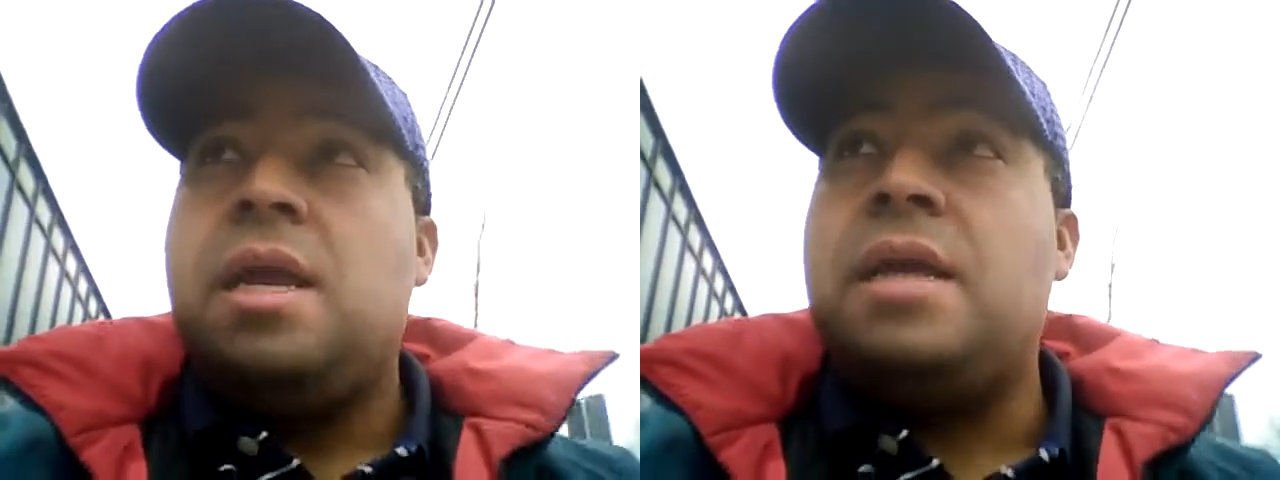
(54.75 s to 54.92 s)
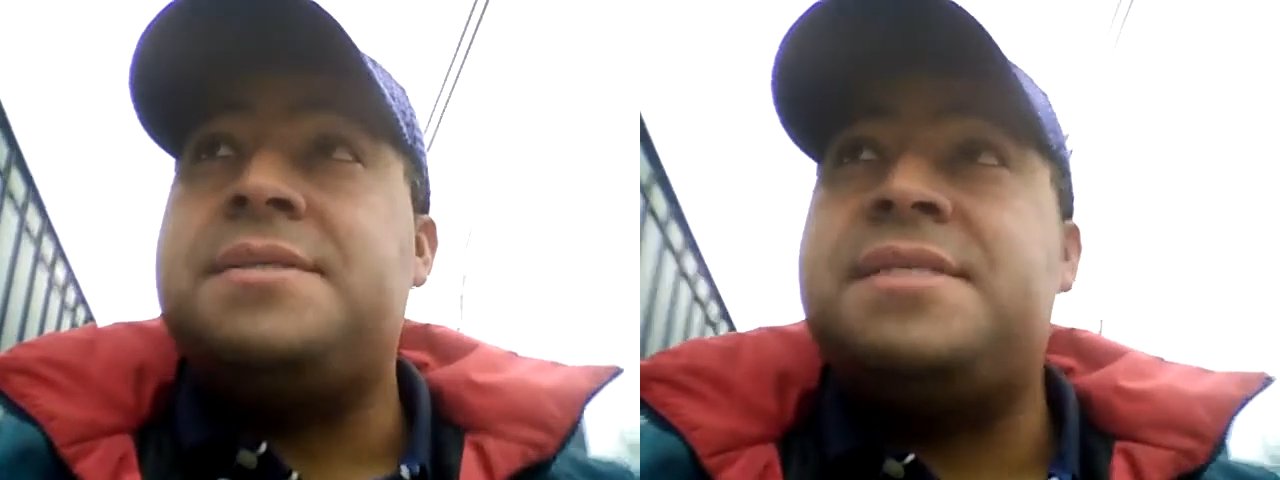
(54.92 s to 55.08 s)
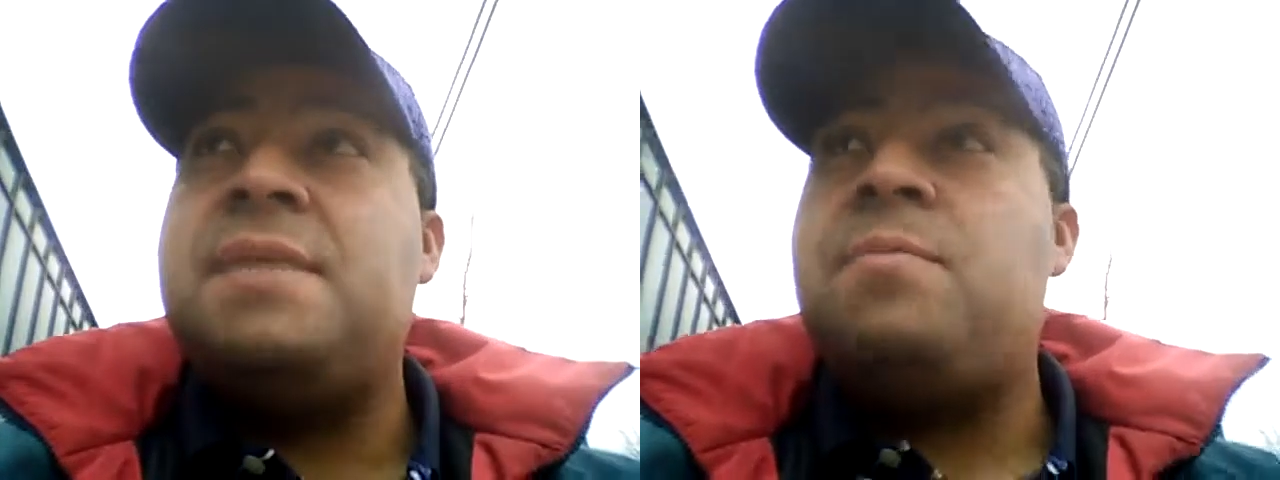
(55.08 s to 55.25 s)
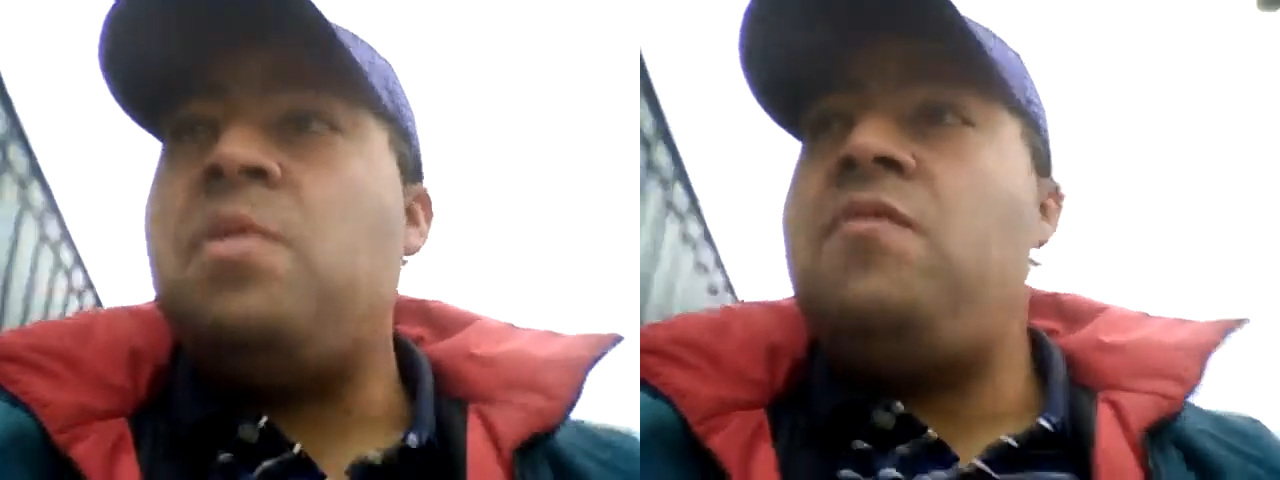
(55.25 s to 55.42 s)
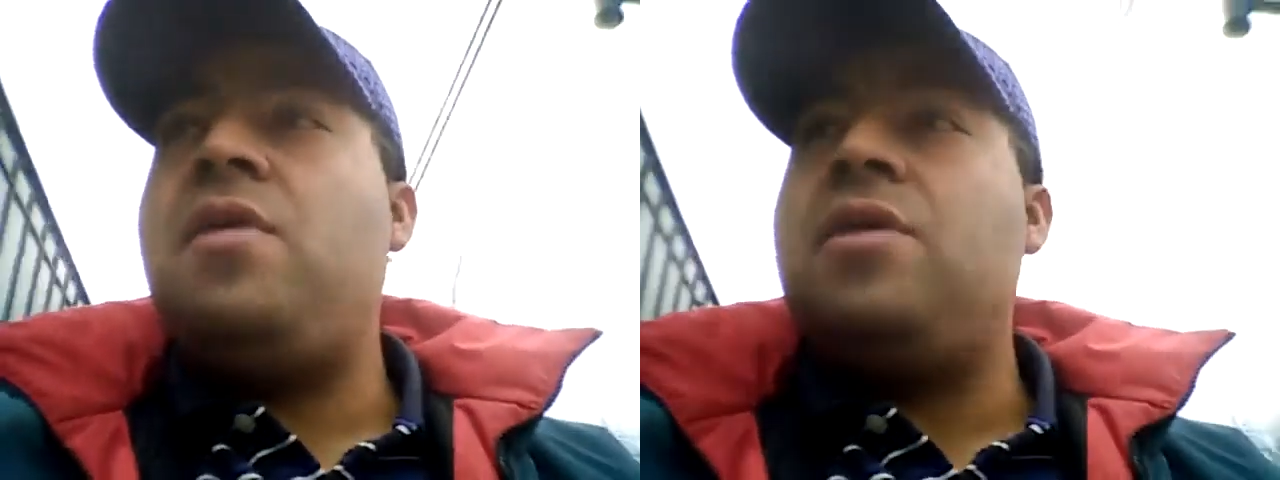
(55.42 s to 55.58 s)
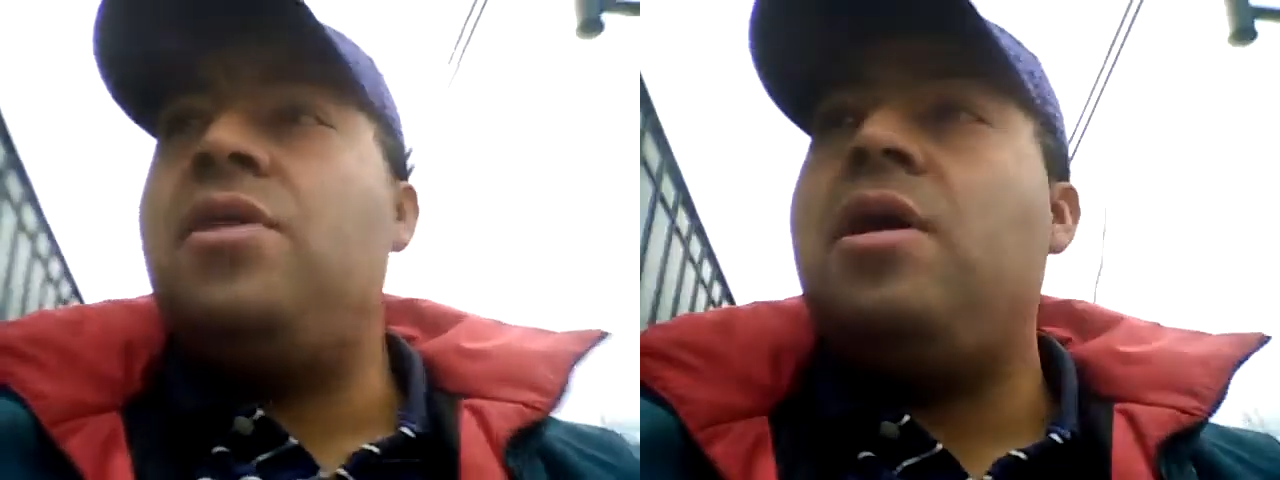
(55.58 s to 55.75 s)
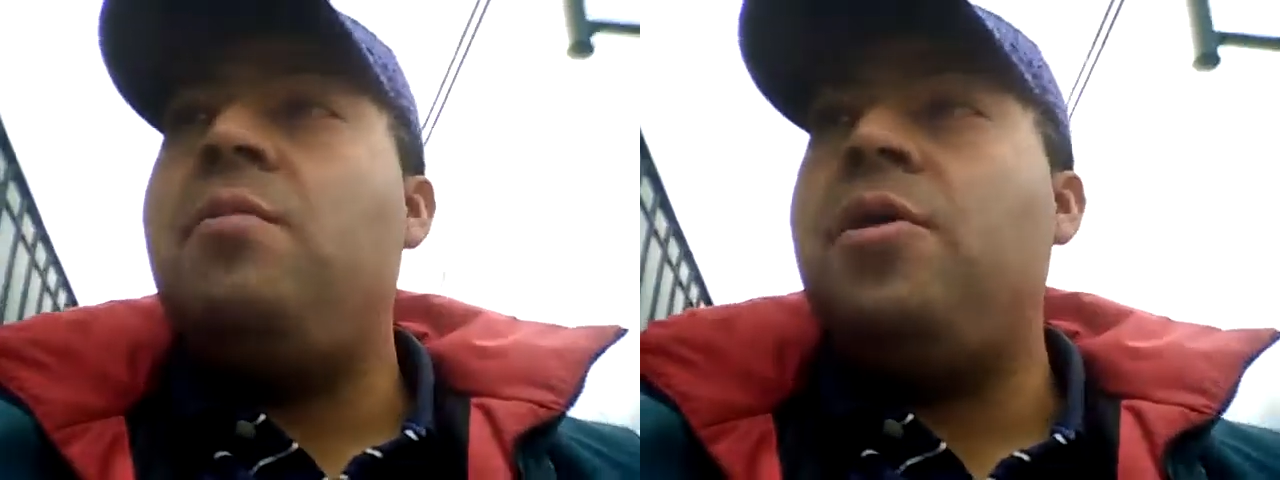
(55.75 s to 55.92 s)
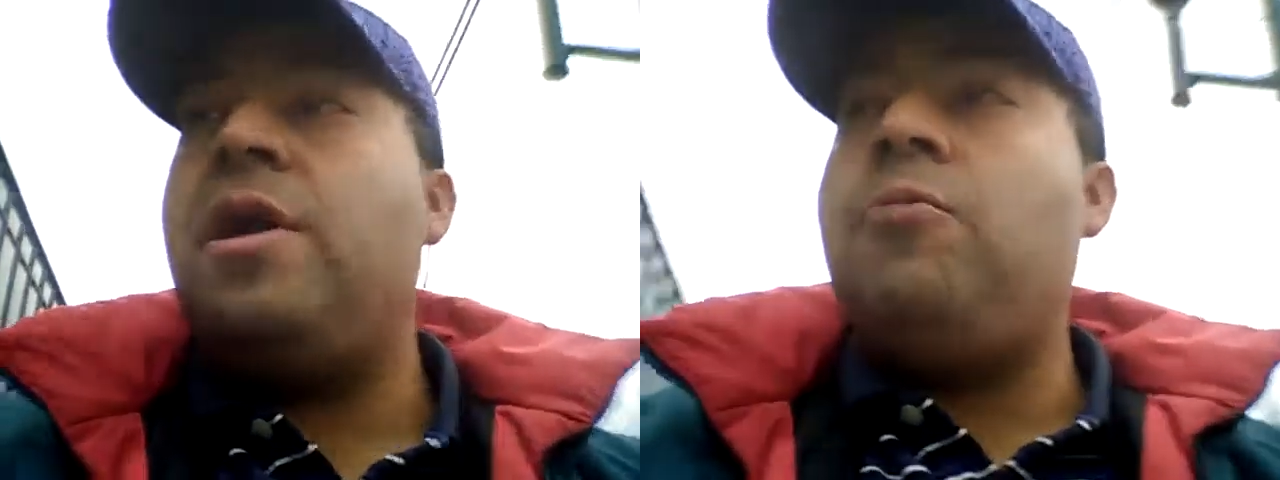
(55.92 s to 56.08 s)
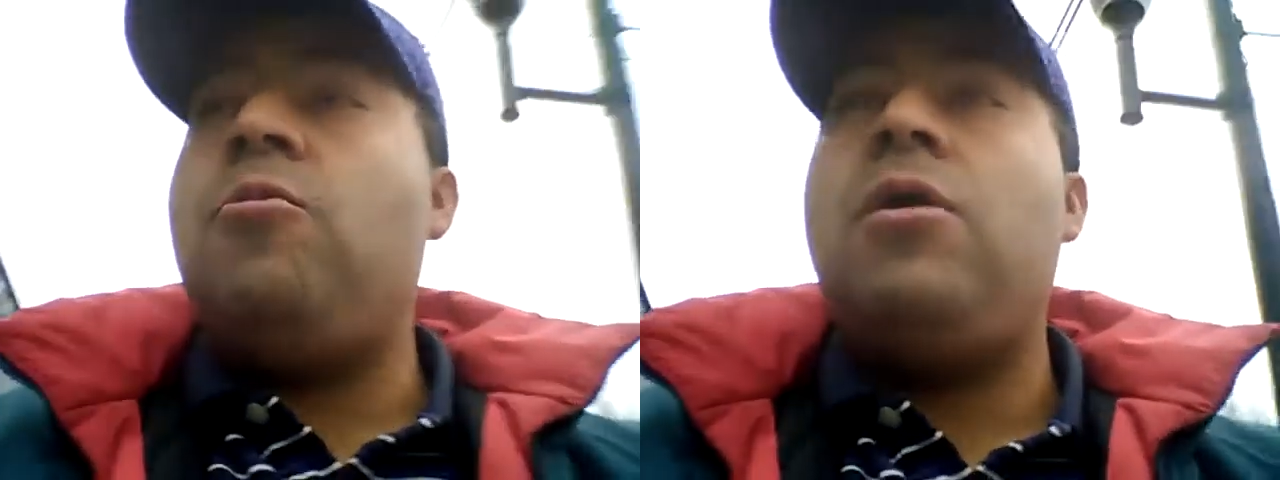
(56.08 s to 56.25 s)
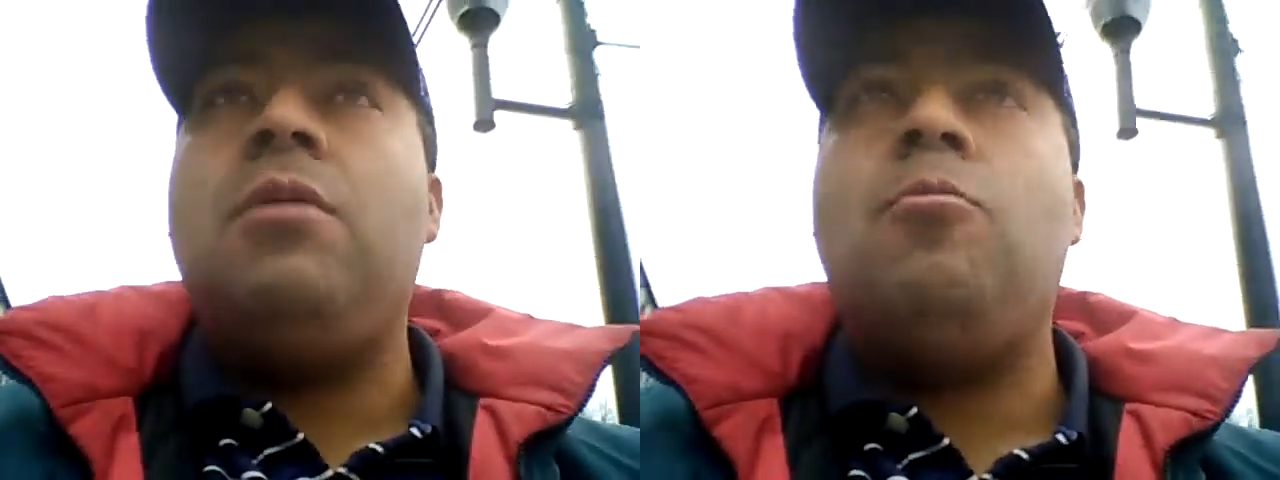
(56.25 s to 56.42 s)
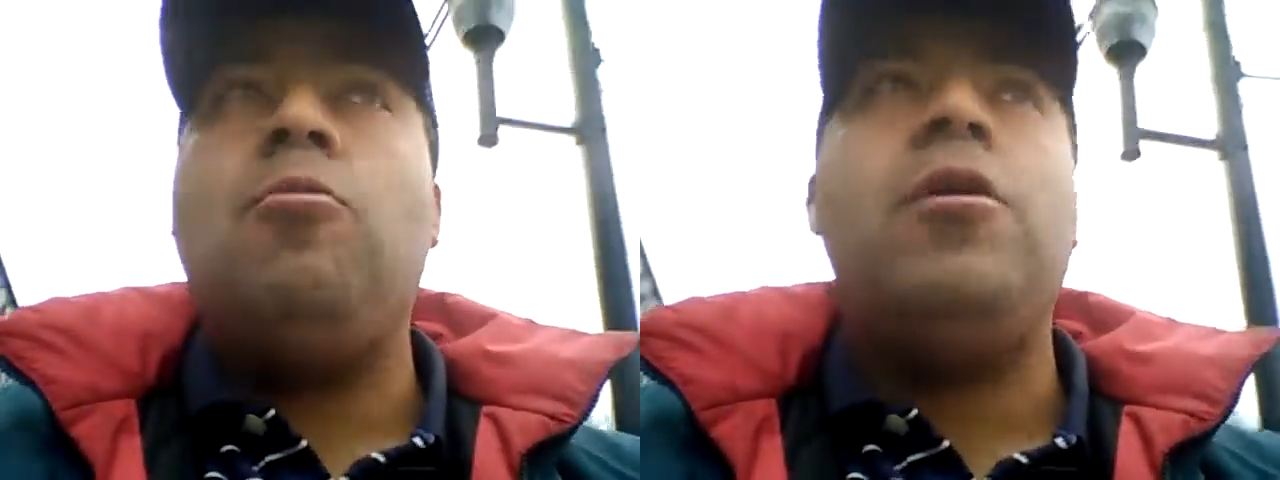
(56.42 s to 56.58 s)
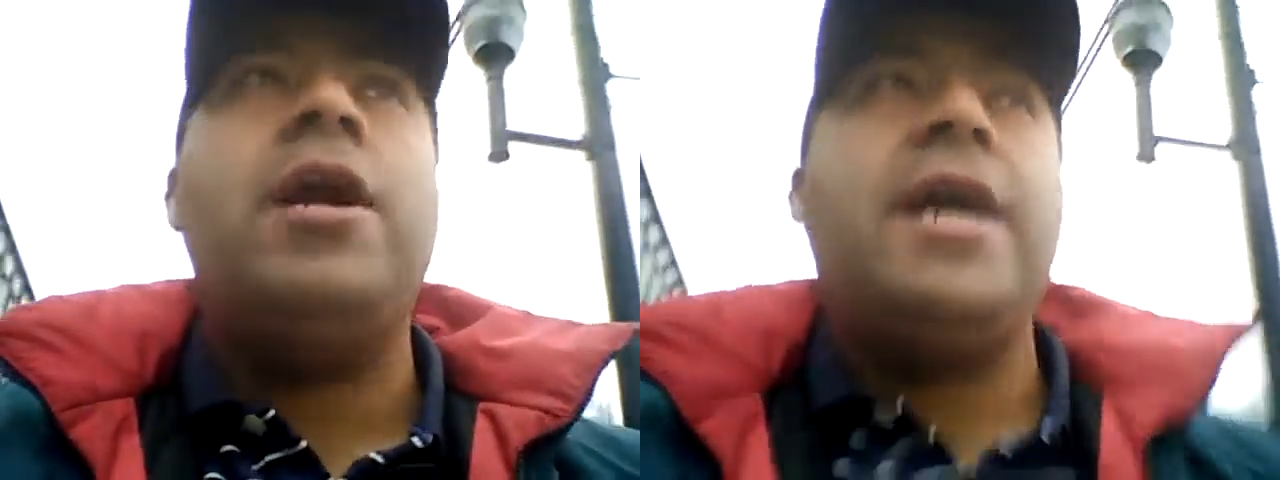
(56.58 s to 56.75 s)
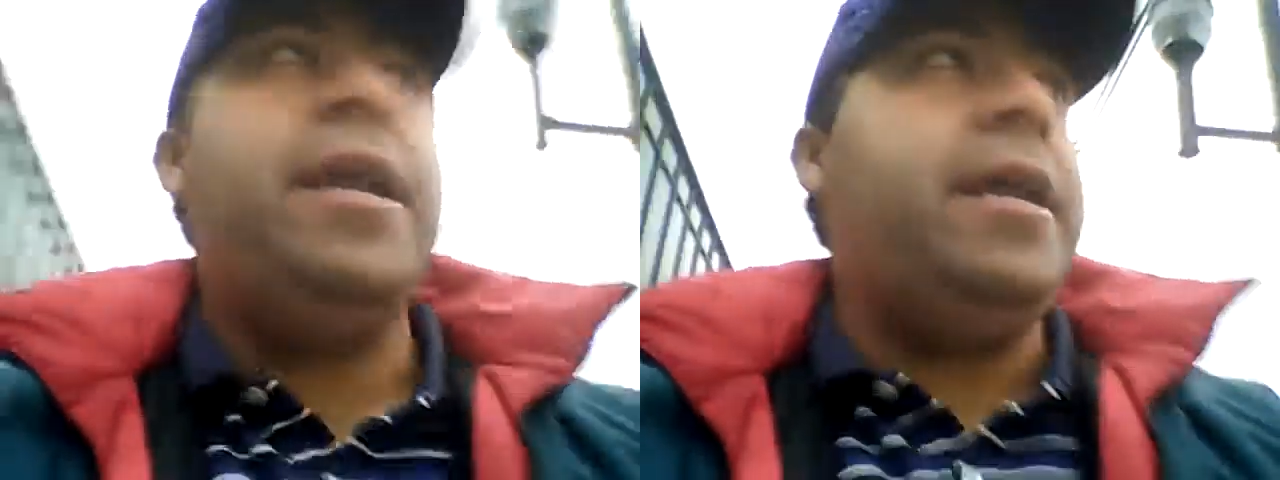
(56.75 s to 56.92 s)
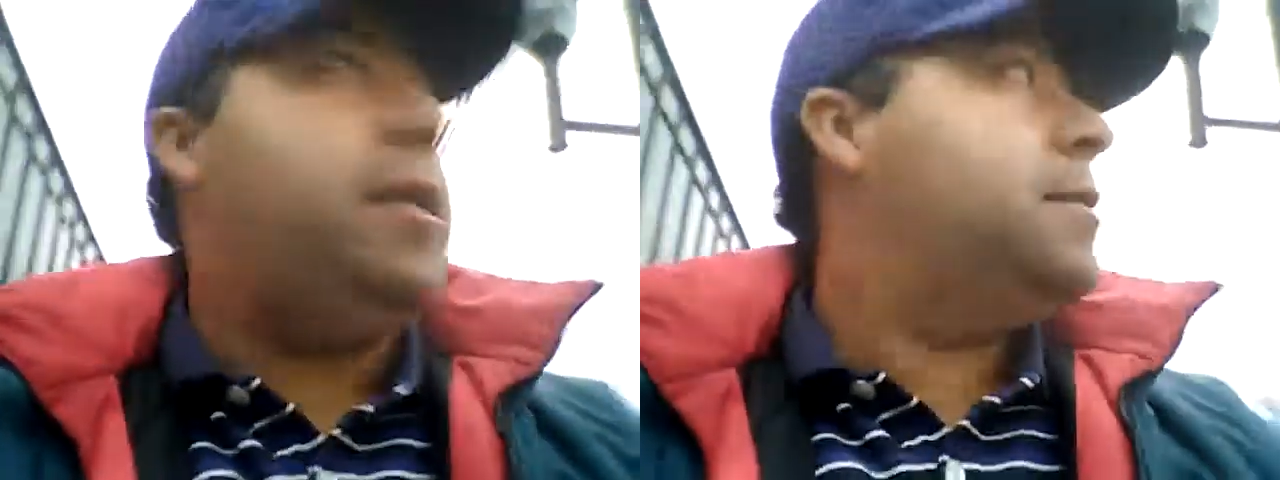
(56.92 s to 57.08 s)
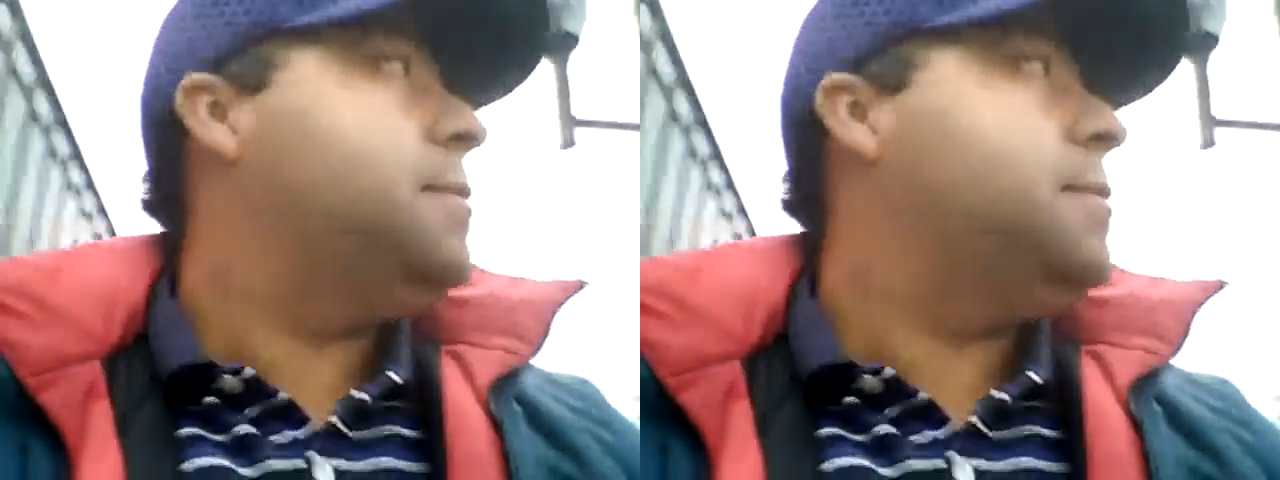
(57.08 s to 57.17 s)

A simple phone number won't cut it.